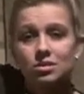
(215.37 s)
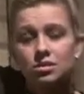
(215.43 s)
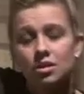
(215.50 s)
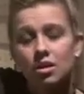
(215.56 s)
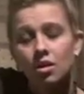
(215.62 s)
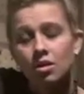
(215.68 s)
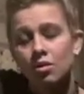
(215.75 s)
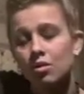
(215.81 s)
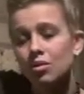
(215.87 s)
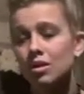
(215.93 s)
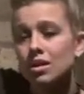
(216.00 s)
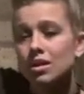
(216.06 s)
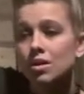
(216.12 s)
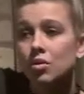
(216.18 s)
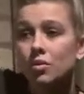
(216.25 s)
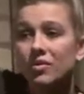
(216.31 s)
So
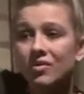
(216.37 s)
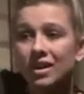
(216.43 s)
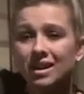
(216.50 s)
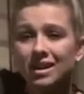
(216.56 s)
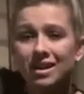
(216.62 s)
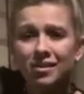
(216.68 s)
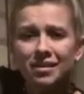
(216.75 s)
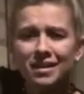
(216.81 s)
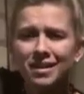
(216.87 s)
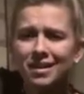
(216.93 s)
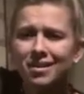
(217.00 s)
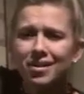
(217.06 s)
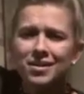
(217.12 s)
we find Harriet in